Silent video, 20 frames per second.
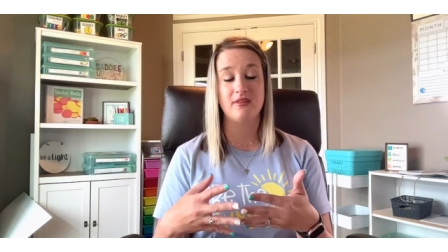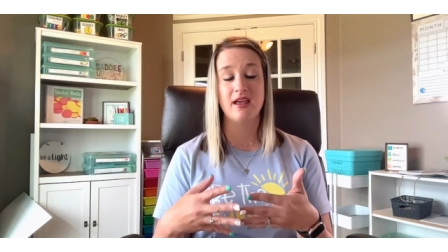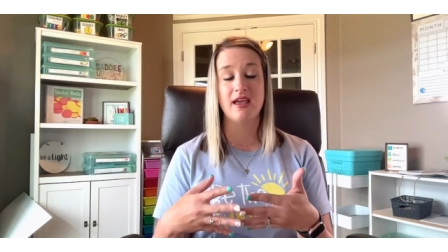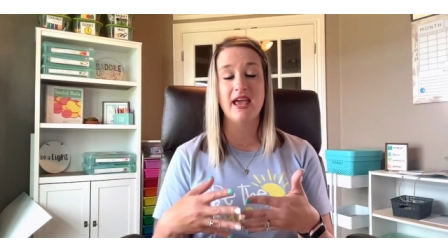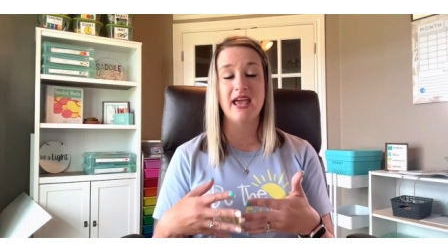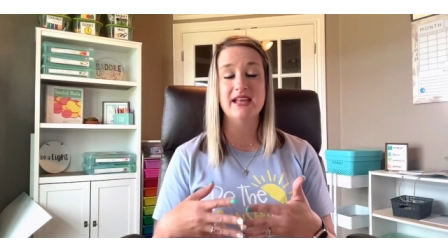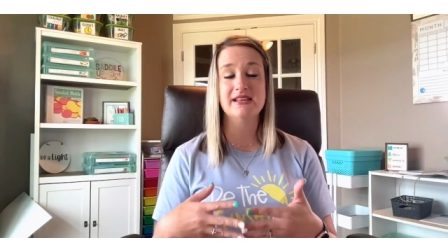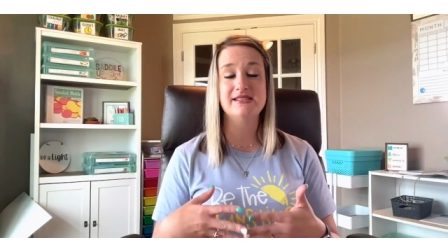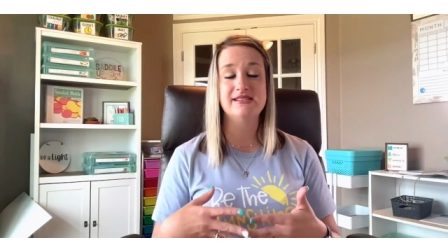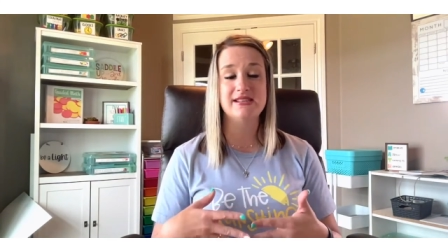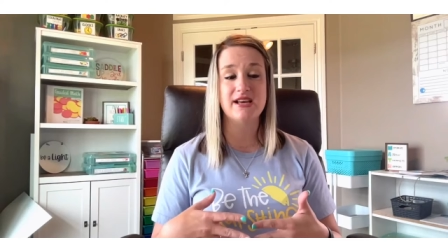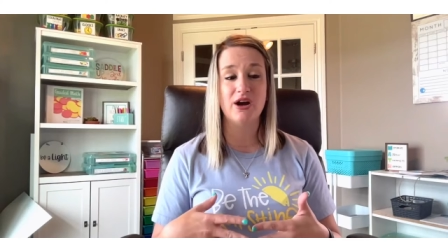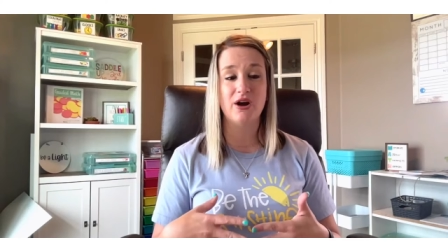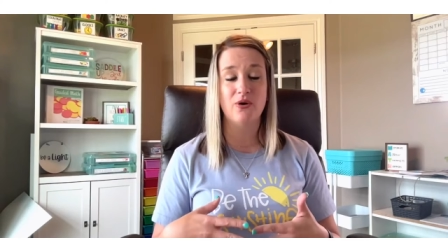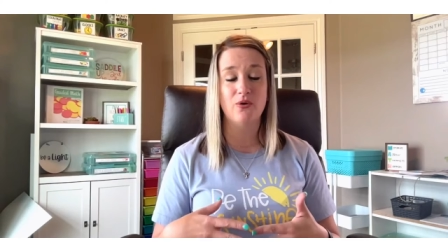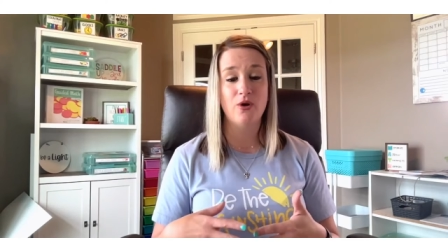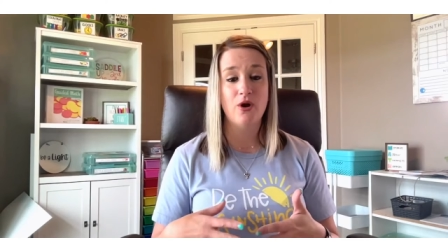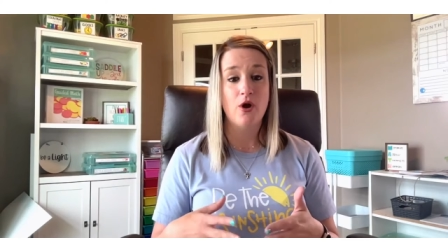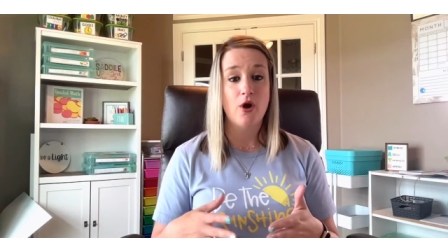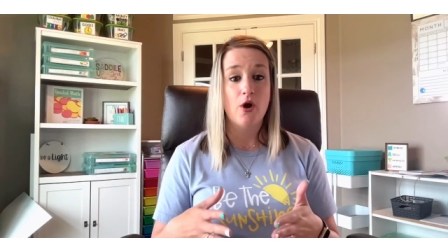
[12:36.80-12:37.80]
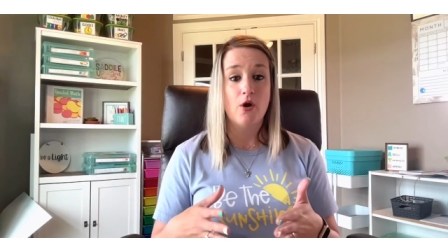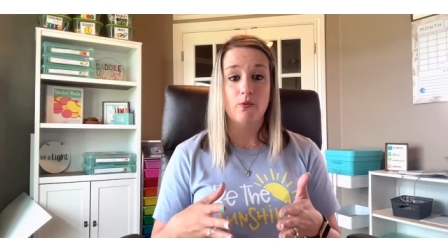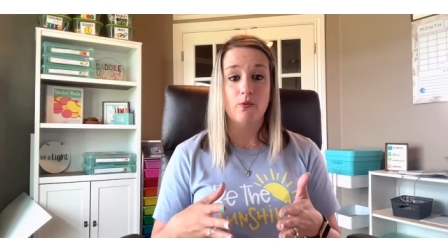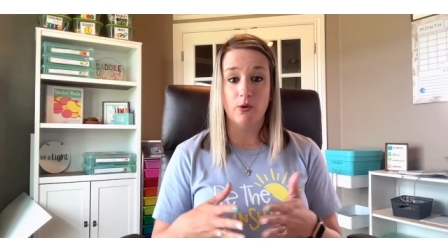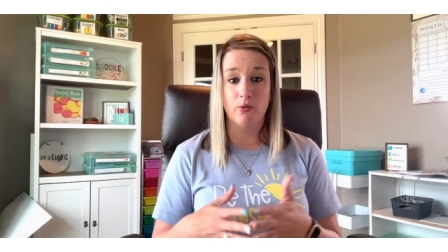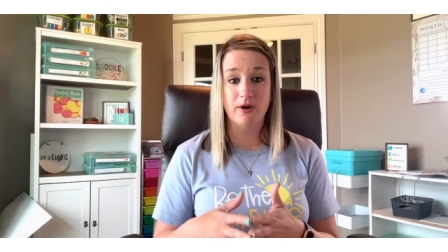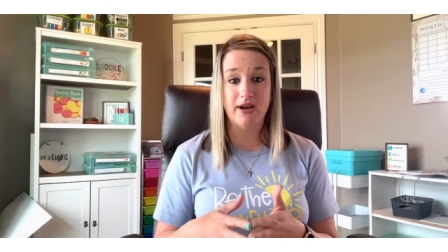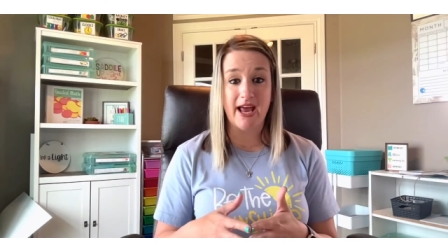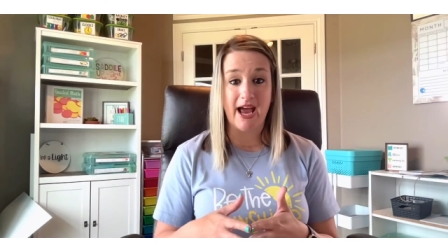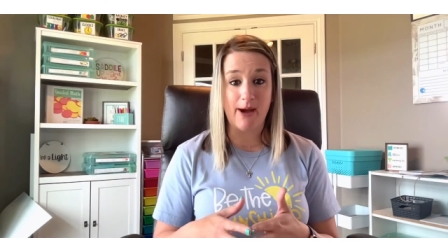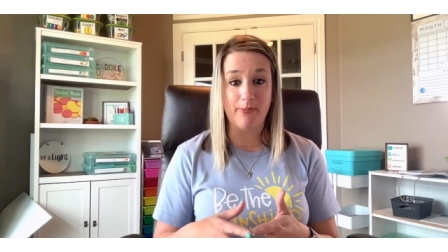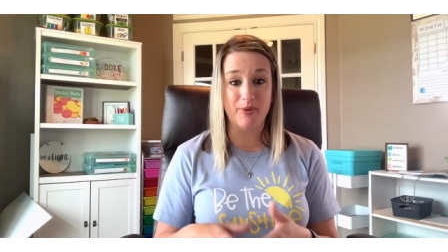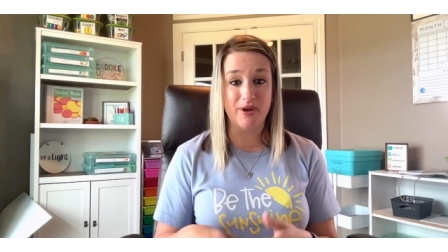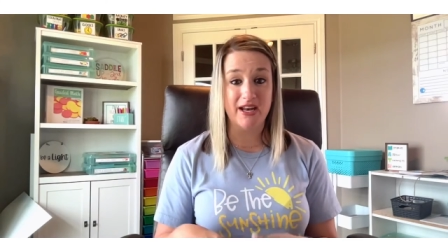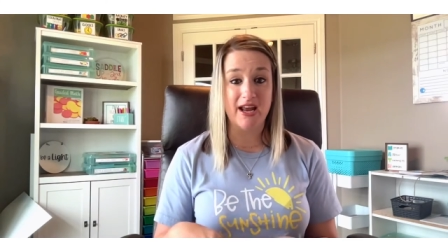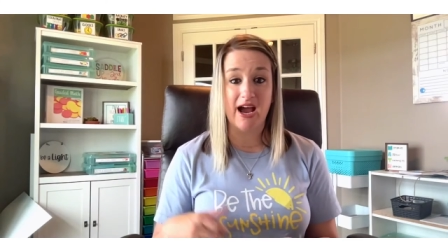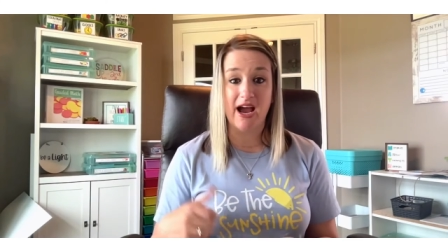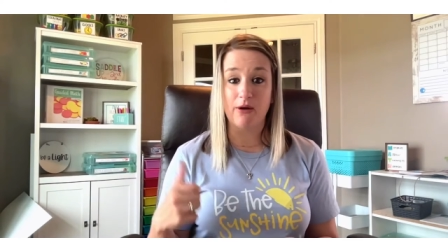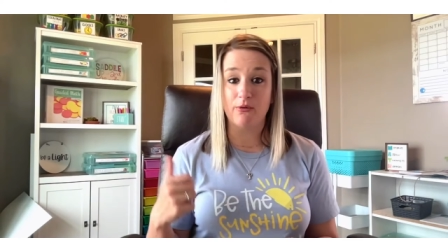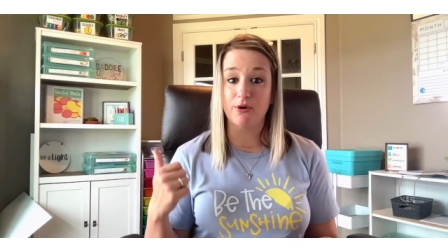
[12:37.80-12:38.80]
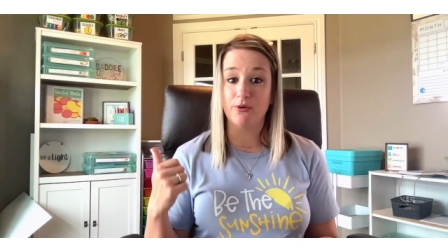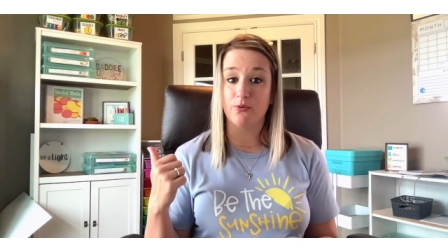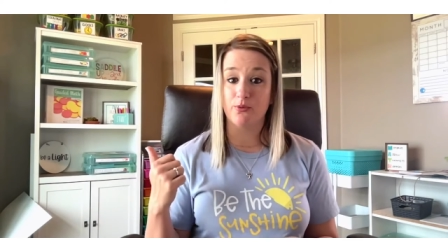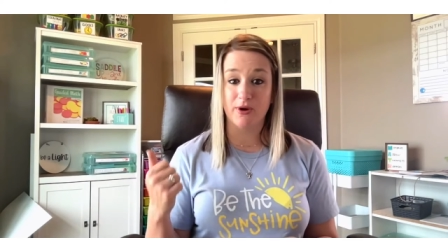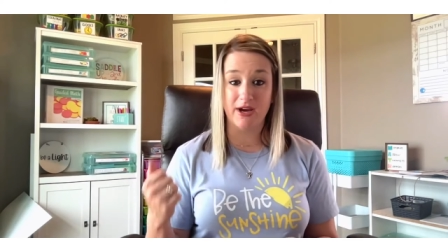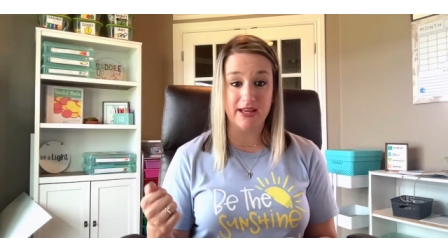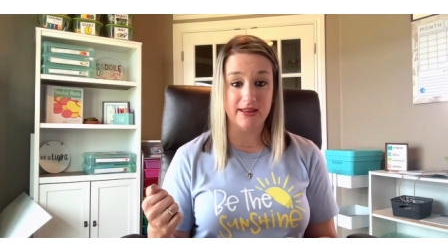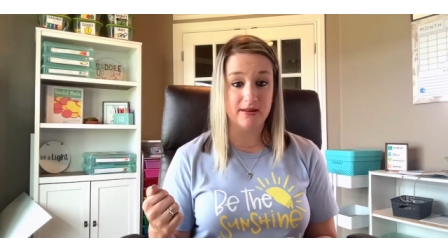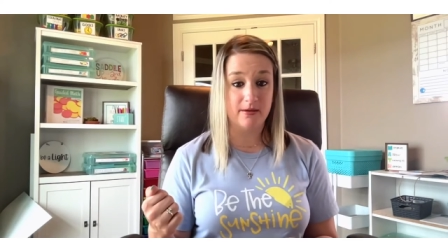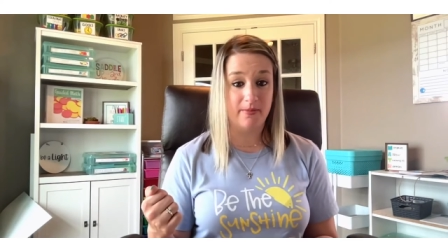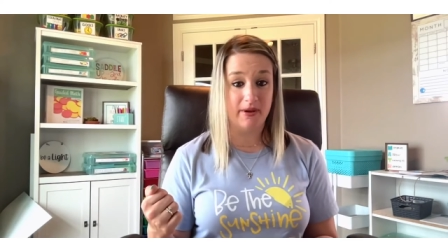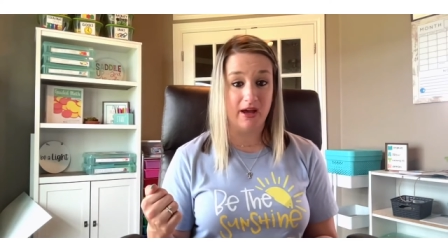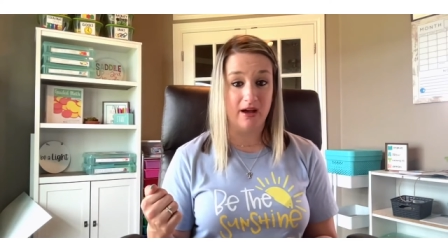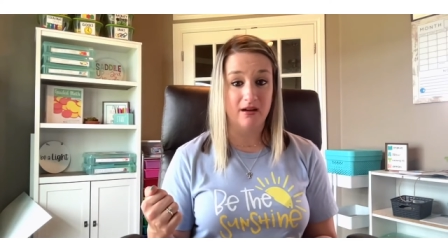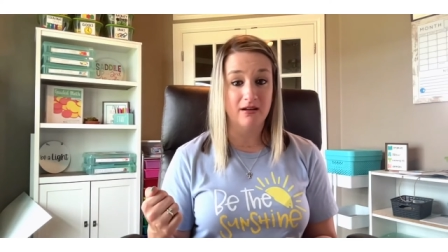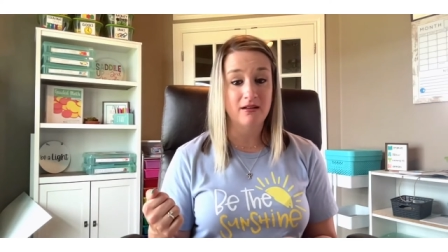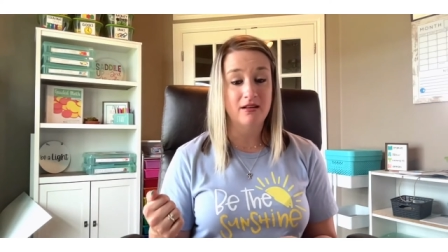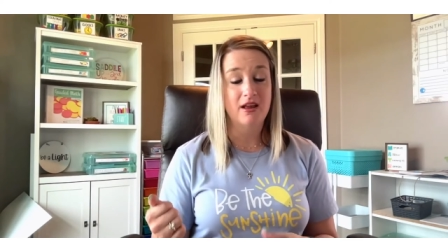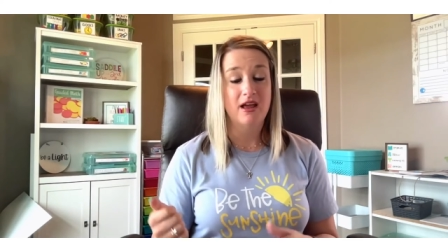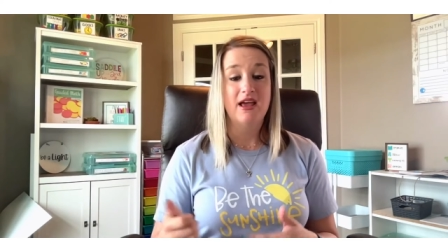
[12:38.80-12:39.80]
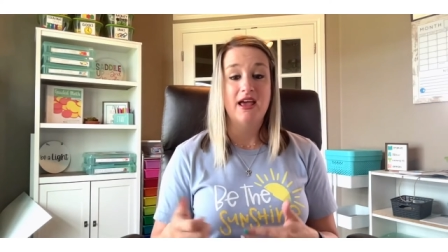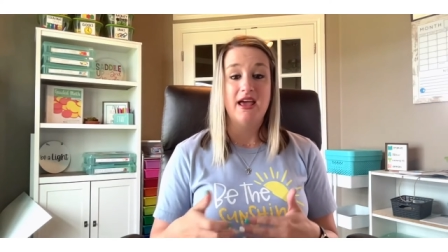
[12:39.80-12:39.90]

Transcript: And so what would happen, I would ring the bell